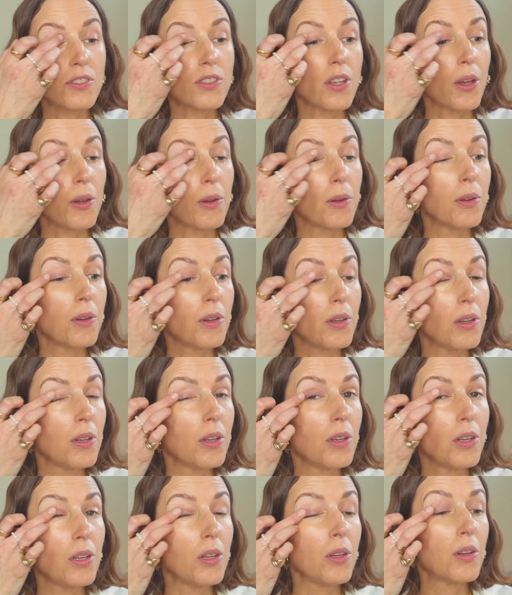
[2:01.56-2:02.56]
So
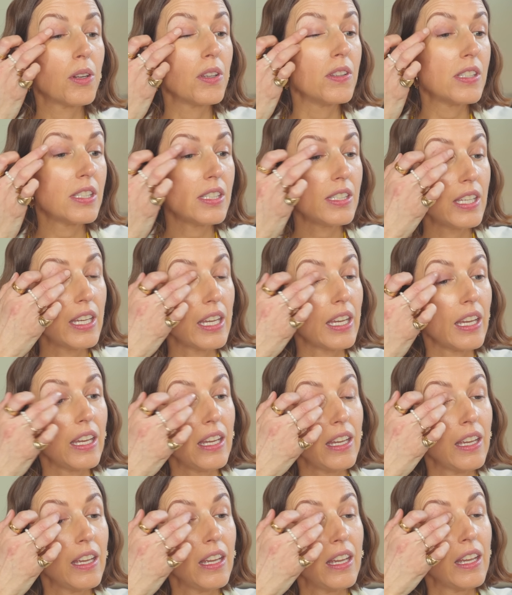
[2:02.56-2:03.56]
you can
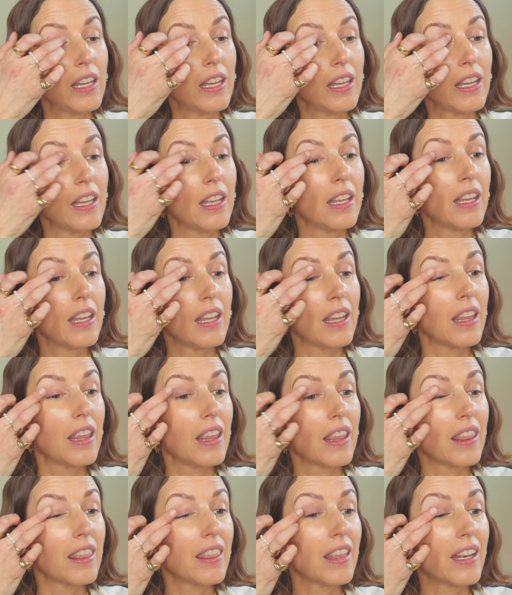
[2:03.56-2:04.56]
see
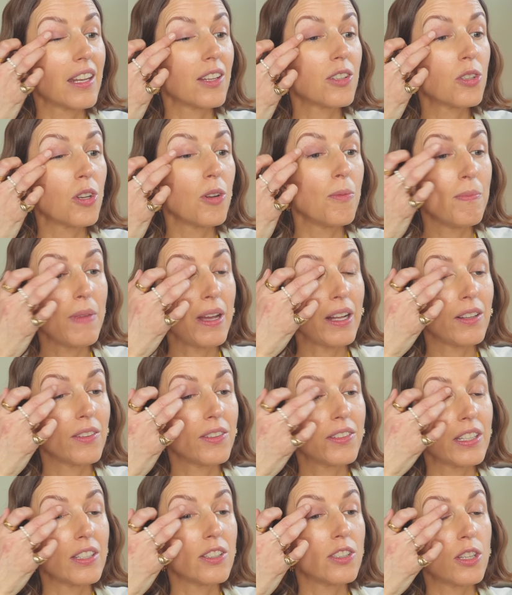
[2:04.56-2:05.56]
that it sort of
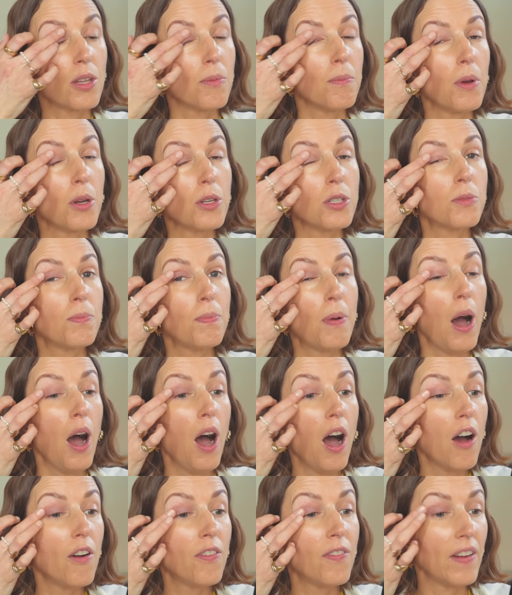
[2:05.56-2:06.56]
melds into the most
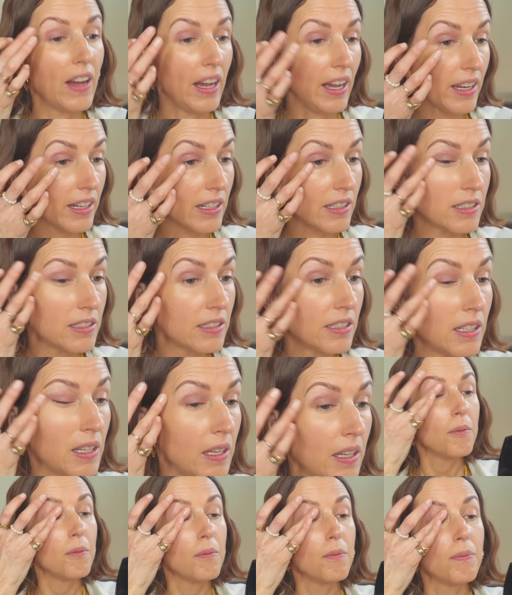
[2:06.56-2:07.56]
perfect
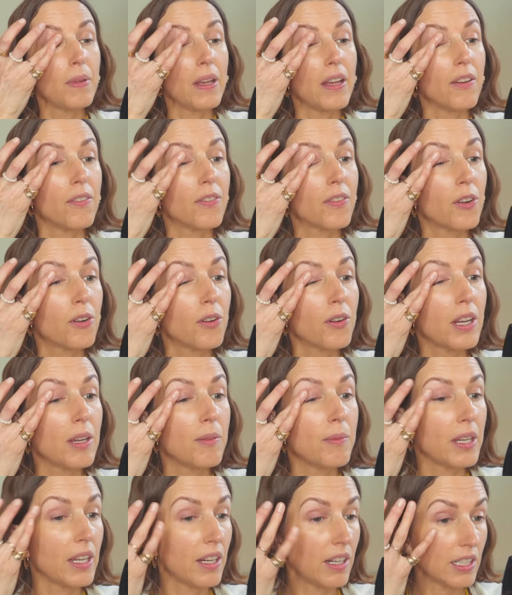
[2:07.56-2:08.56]
bit of
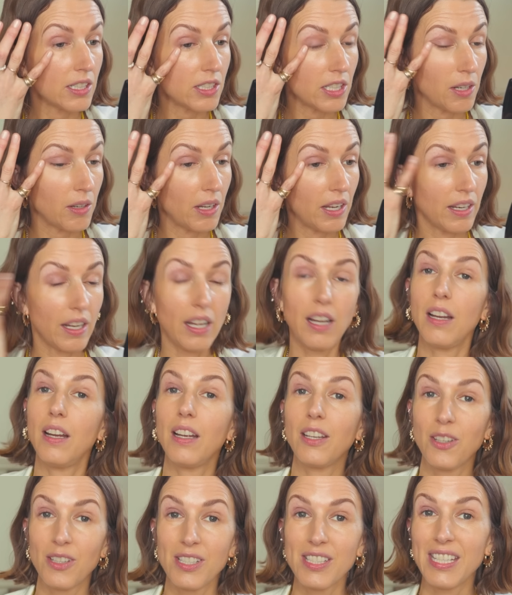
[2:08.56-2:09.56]
creamy eyeshadow, and
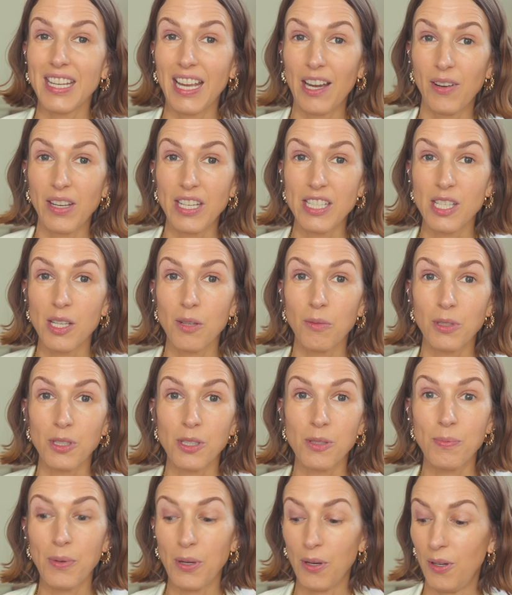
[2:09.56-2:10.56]
you can see how easy it
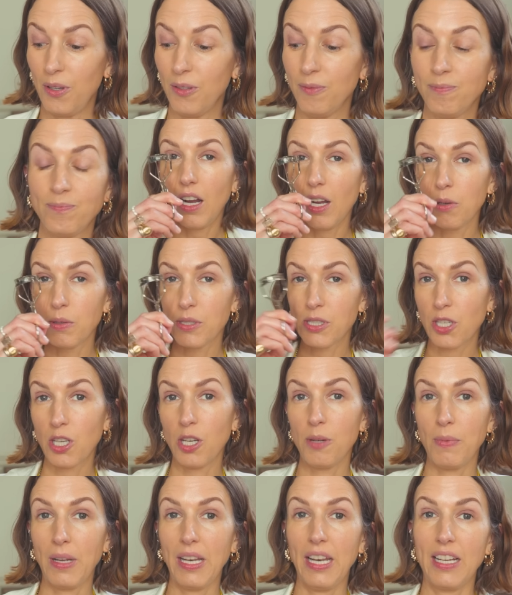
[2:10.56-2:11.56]
was to put on. I always curl my